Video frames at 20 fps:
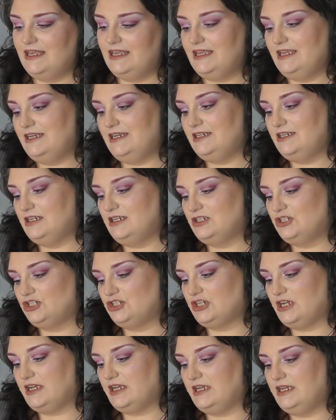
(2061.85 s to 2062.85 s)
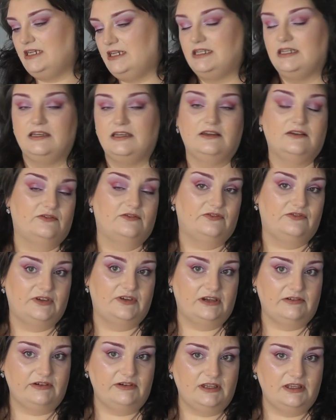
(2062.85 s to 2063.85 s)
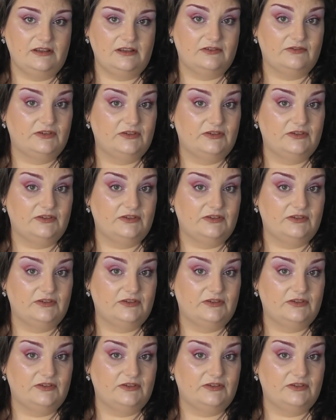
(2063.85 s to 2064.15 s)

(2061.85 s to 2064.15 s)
in shade Very